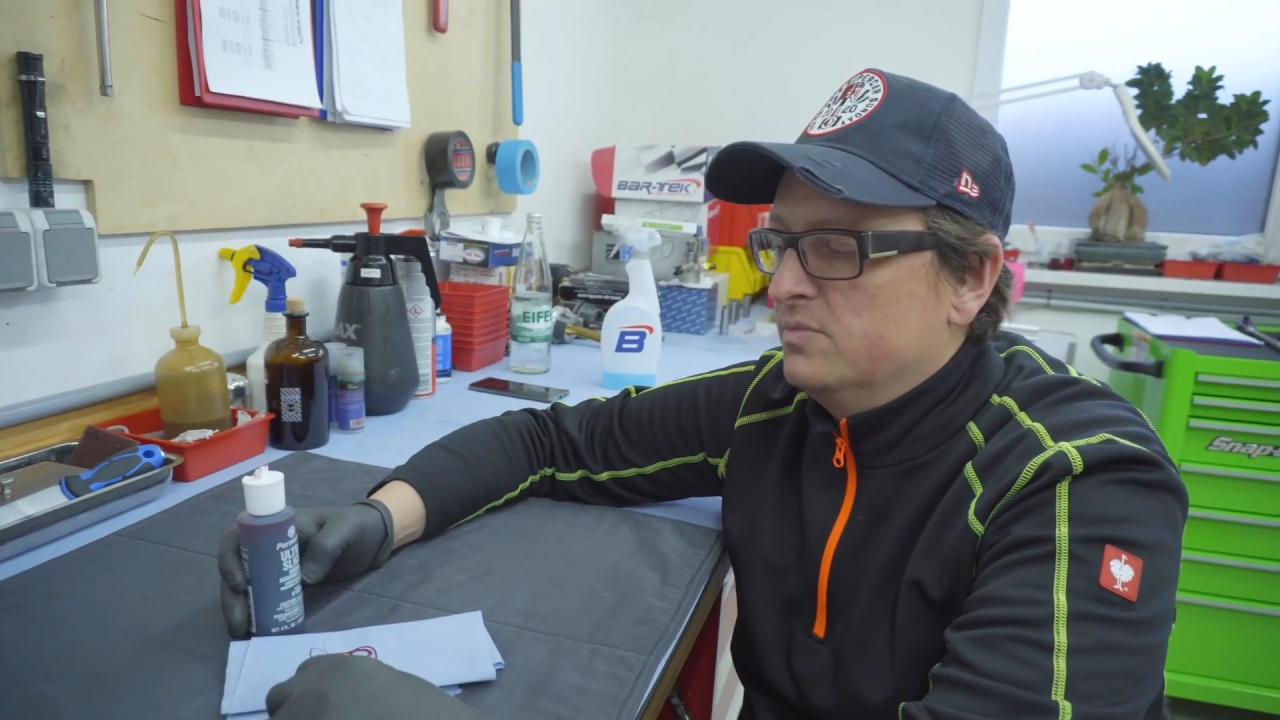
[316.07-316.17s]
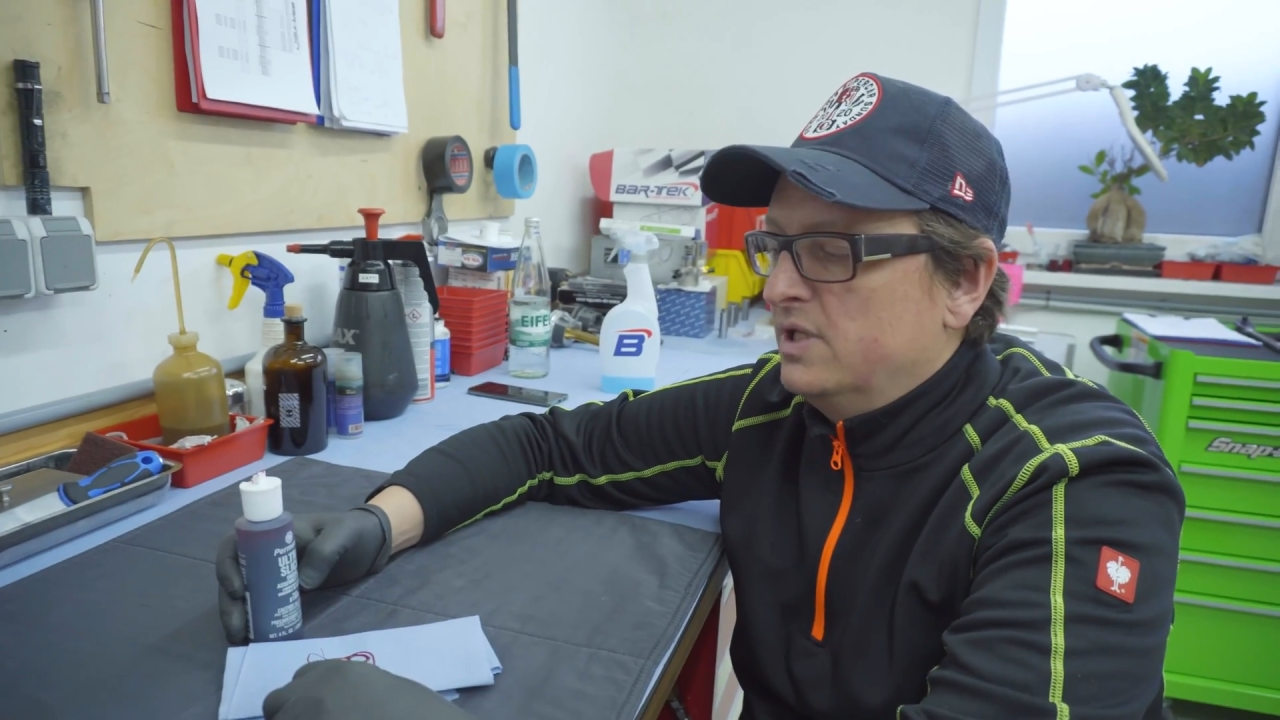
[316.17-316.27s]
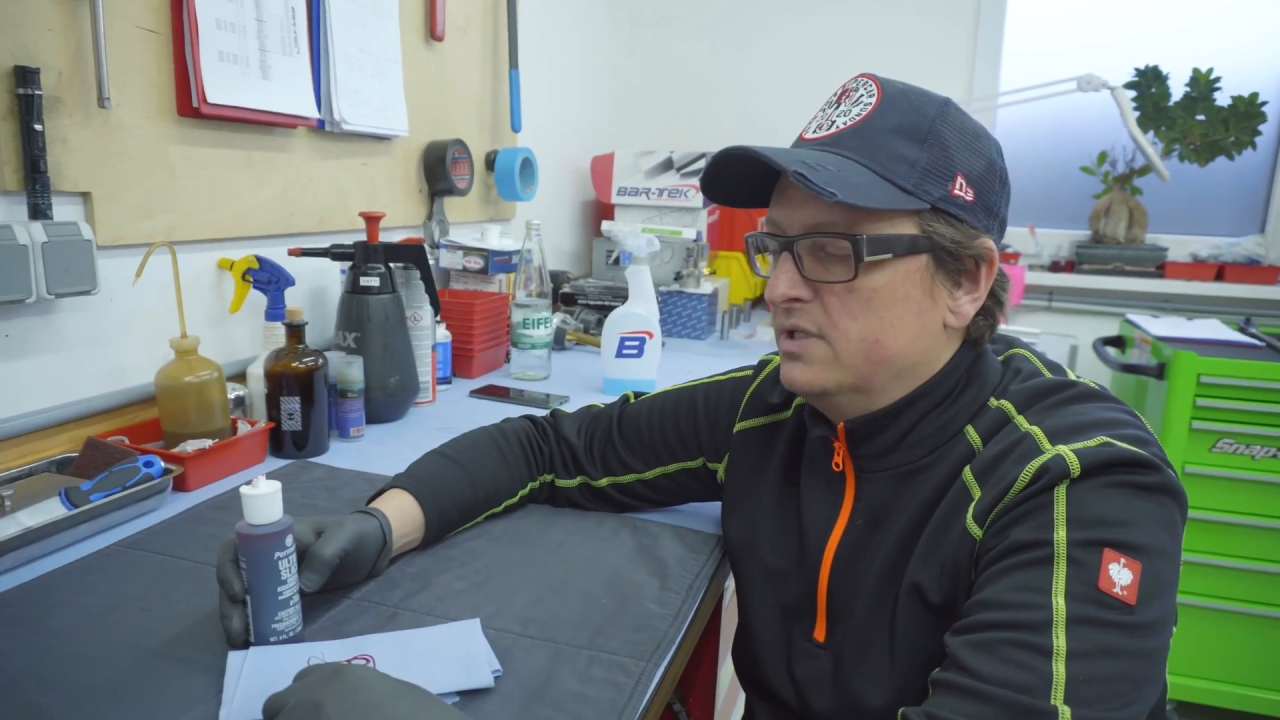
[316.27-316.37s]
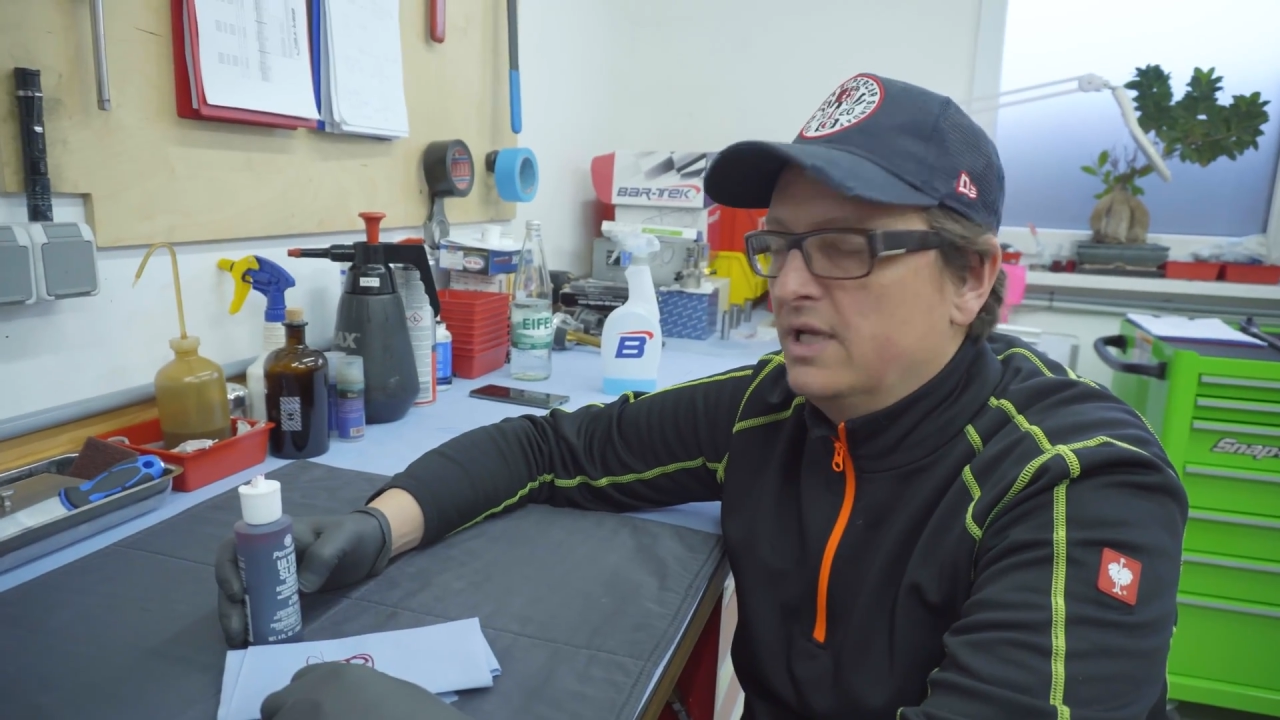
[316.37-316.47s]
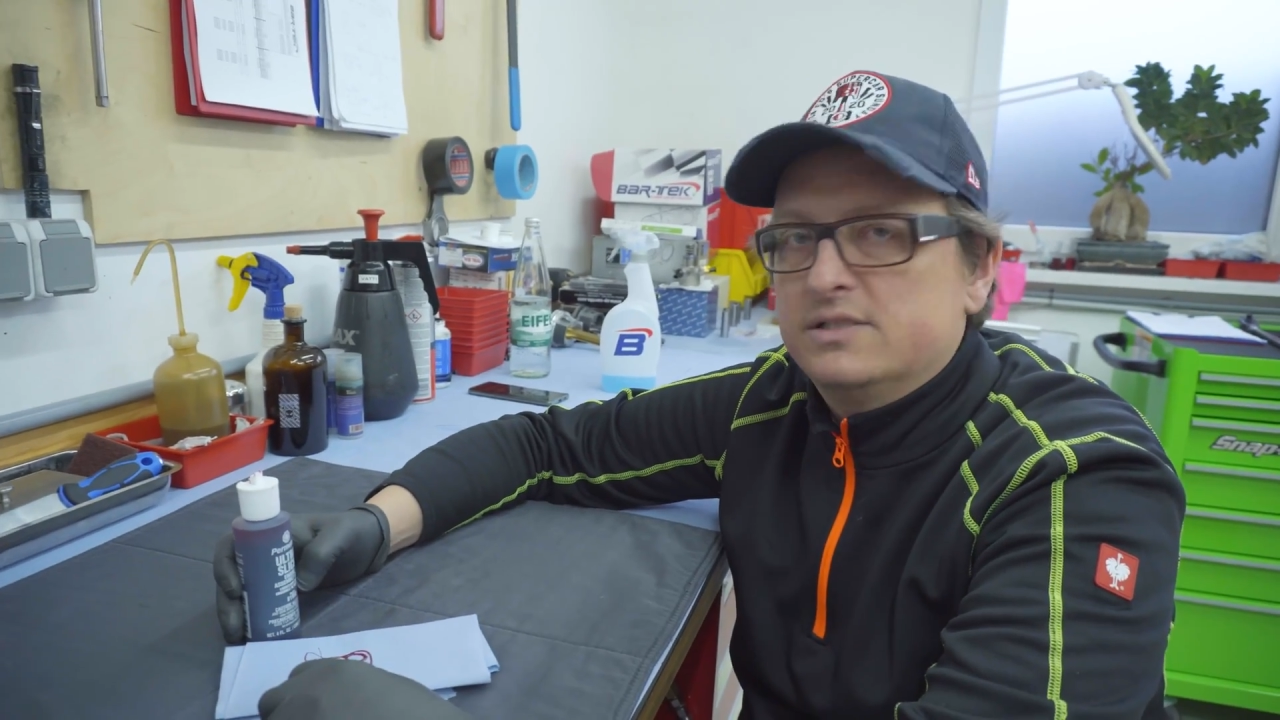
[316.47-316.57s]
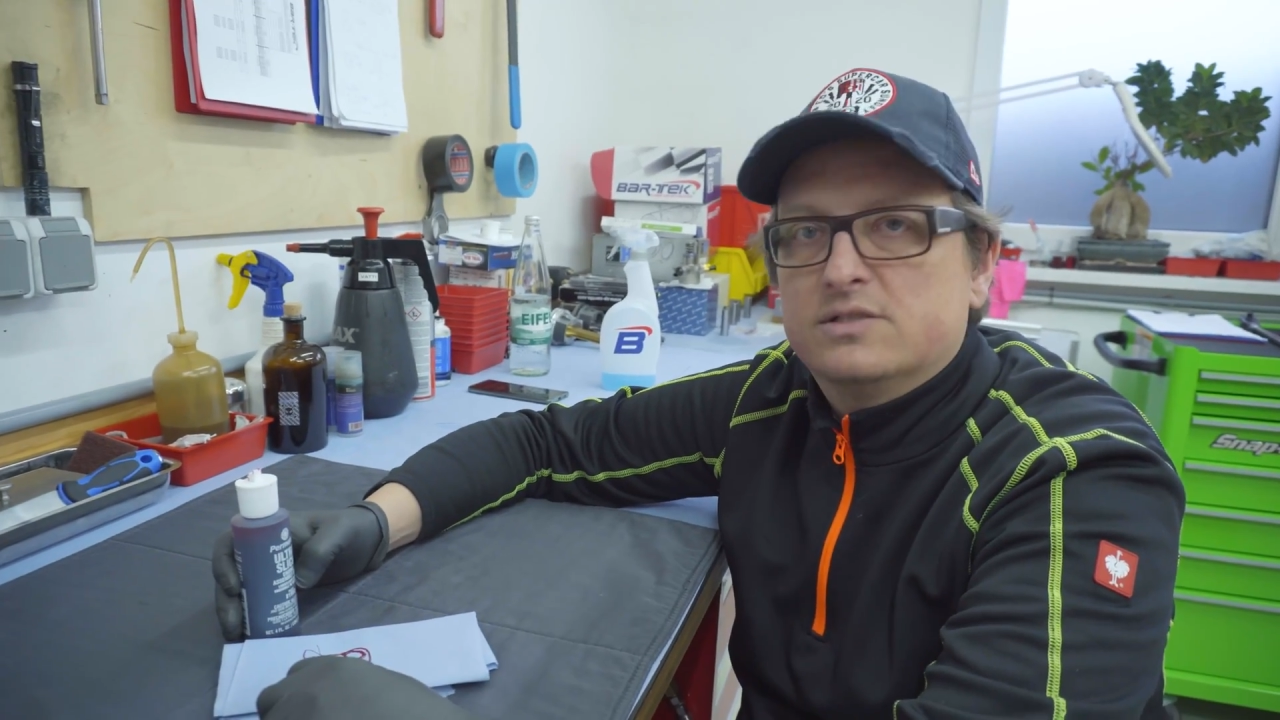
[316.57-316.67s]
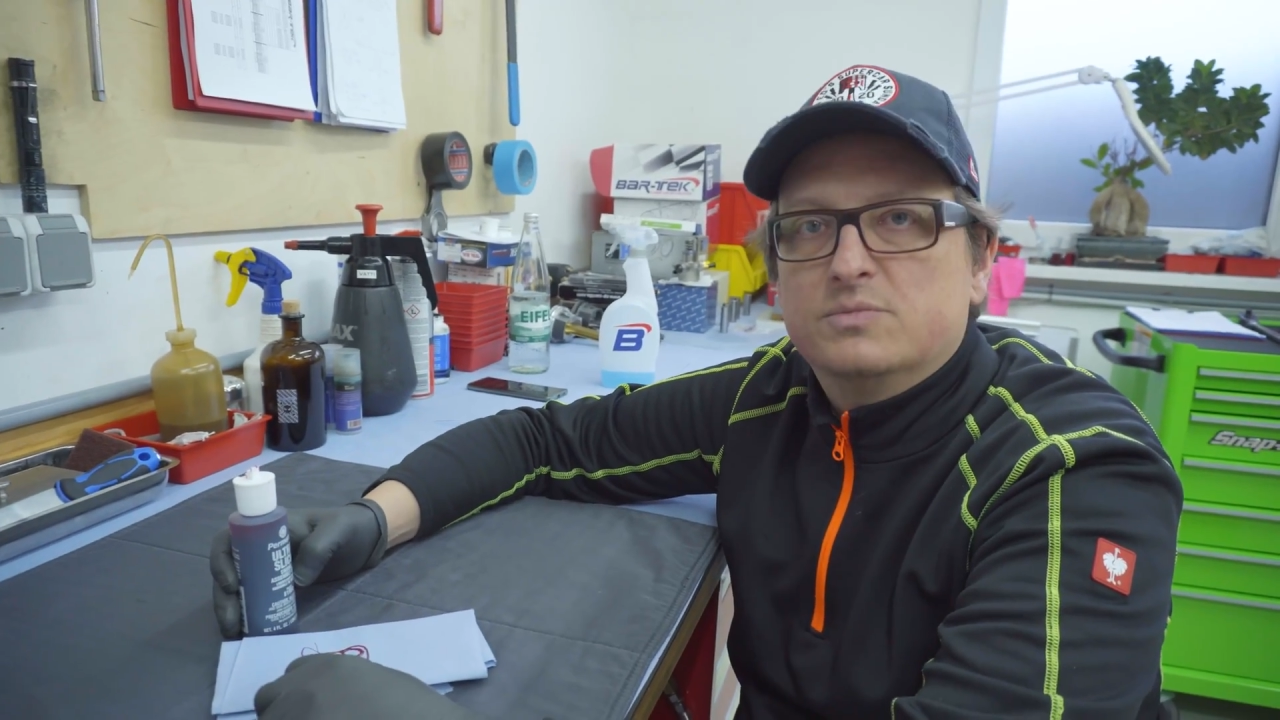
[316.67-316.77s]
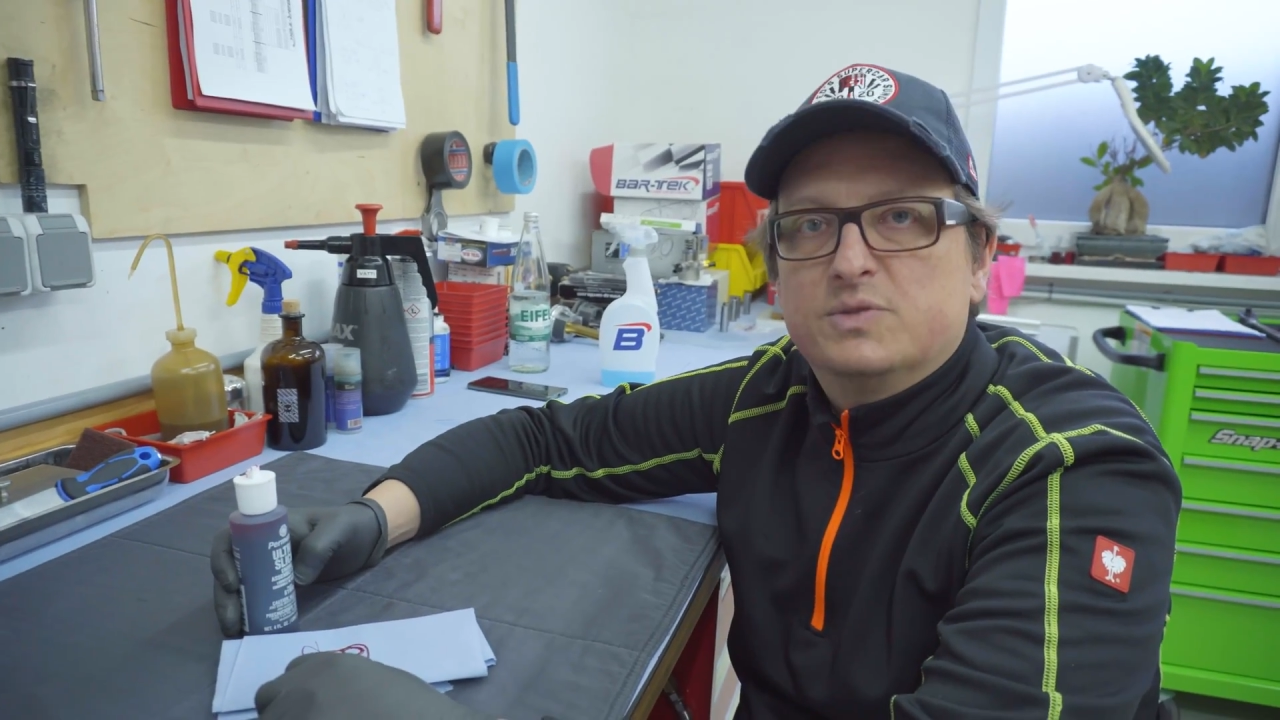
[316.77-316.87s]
it has some